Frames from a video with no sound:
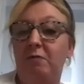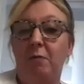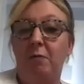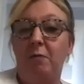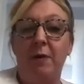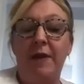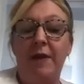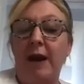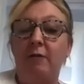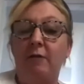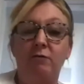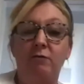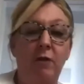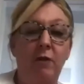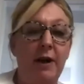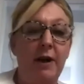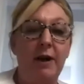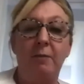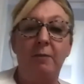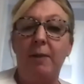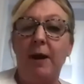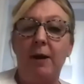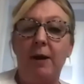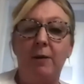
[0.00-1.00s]
without
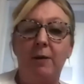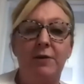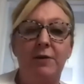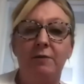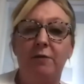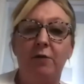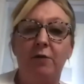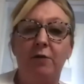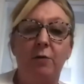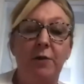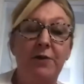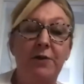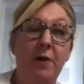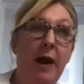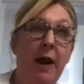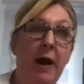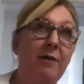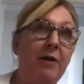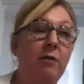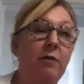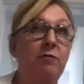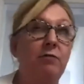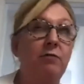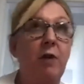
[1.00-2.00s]
running backwards and forwards or
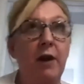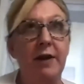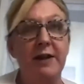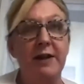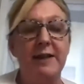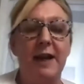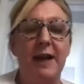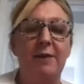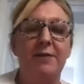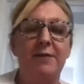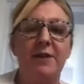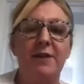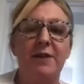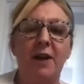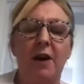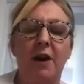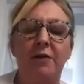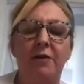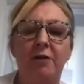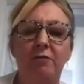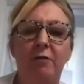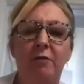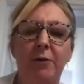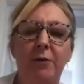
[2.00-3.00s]
having runners outside
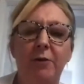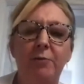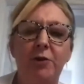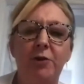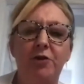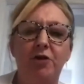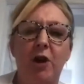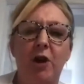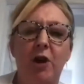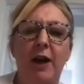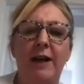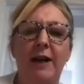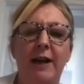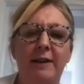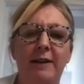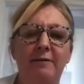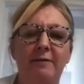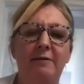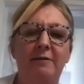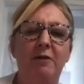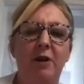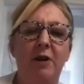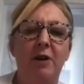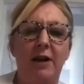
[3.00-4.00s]
the room to try and
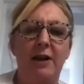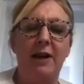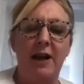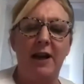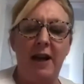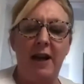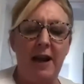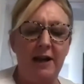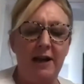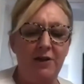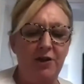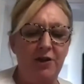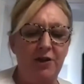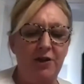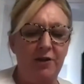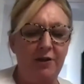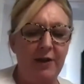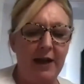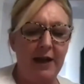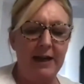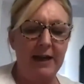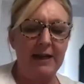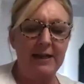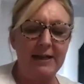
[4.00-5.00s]
collect your
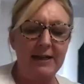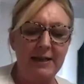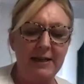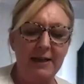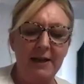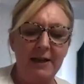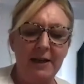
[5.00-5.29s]
things.